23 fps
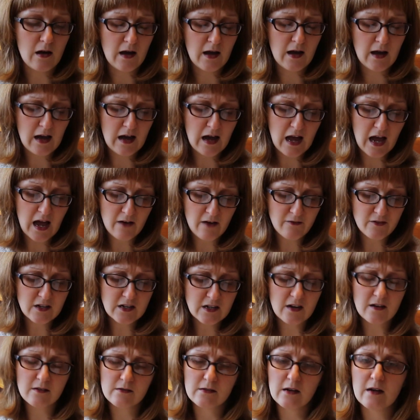I
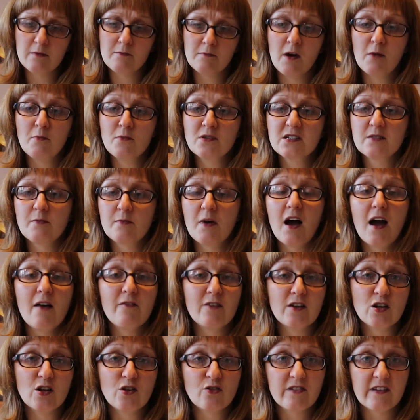haven't, I must admit I
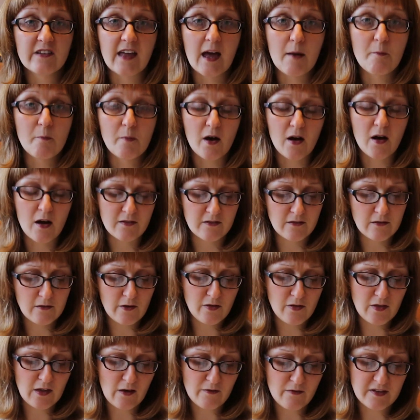haven't looked again, but I
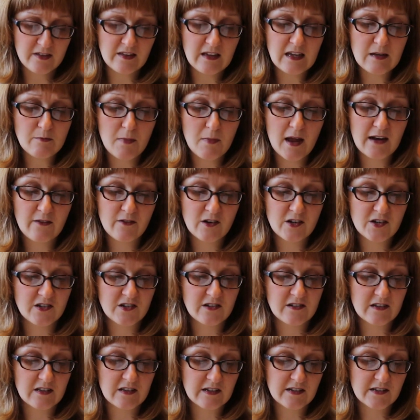don't think I've seen many
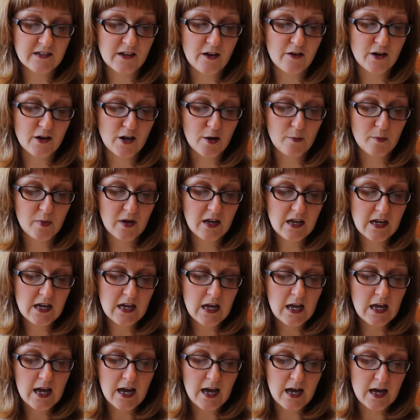versions of this sewn up.
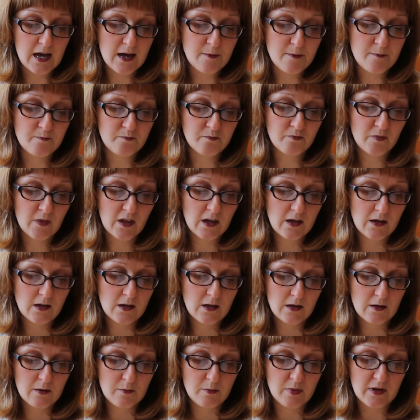
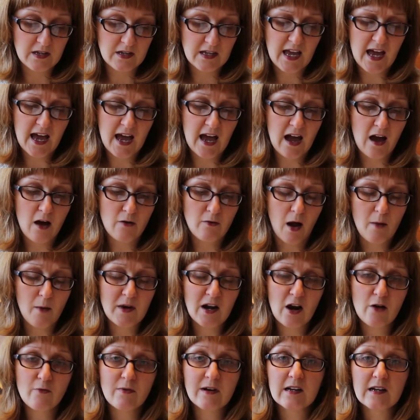But yeah, I mean,
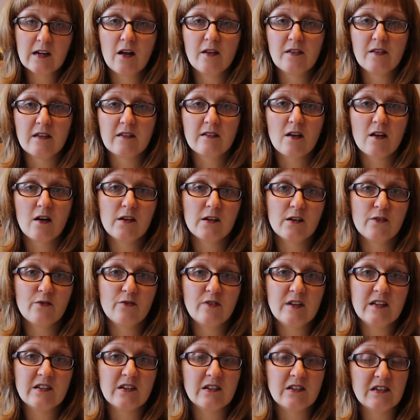I really like these kind of
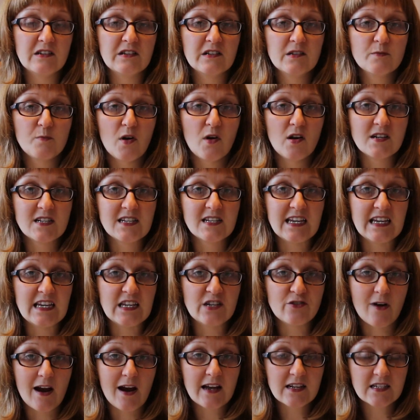vintage inspired tea
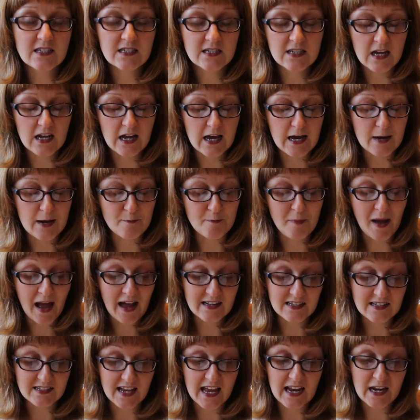dress
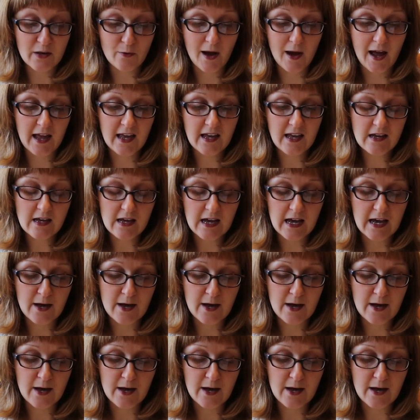patterns anyway.